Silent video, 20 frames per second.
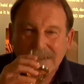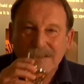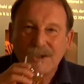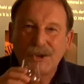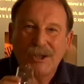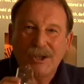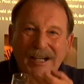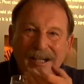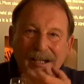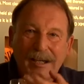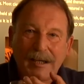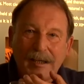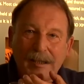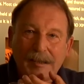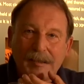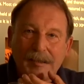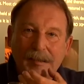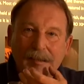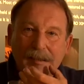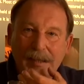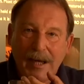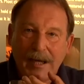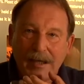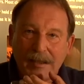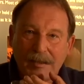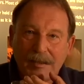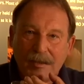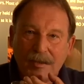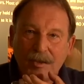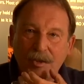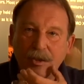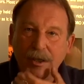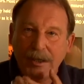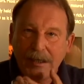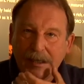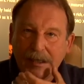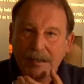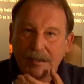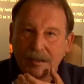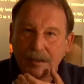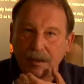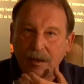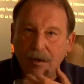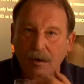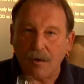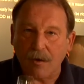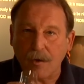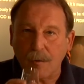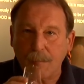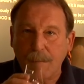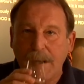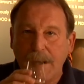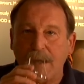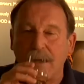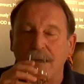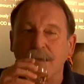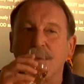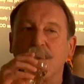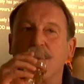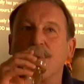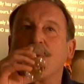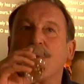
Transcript: gentler to taste, easier on the palate.